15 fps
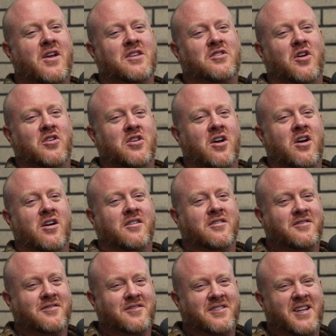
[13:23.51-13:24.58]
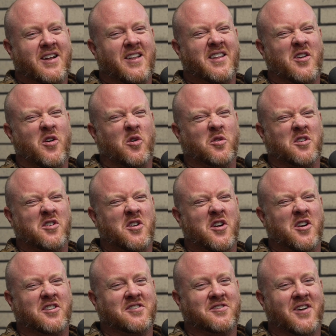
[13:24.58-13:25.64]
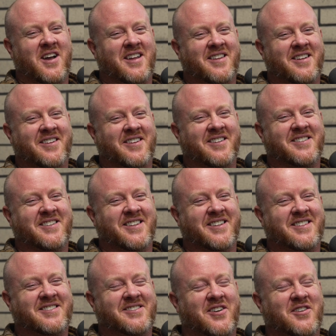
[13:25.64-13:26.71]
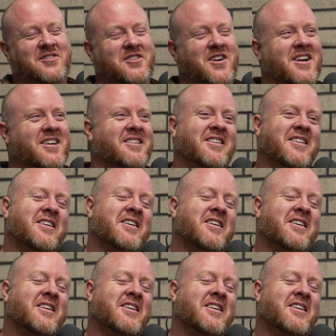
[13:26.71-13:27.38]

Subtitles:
guys are all young. It's kind of like an older nerds, right? Yep. That are into Star Trek.